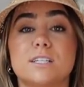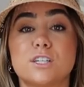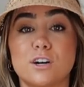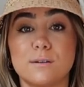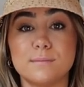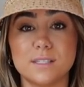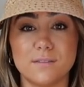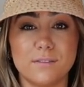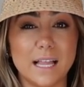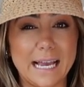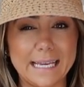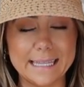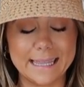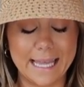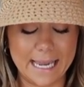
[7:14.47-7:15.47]
in terms of
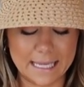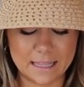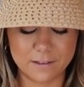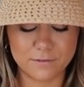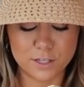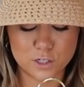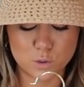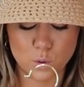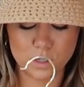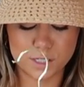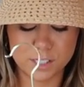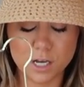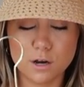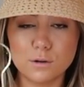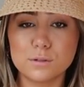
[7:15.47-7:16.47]
like length of the
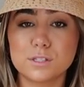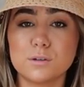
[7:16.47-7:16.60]
torso.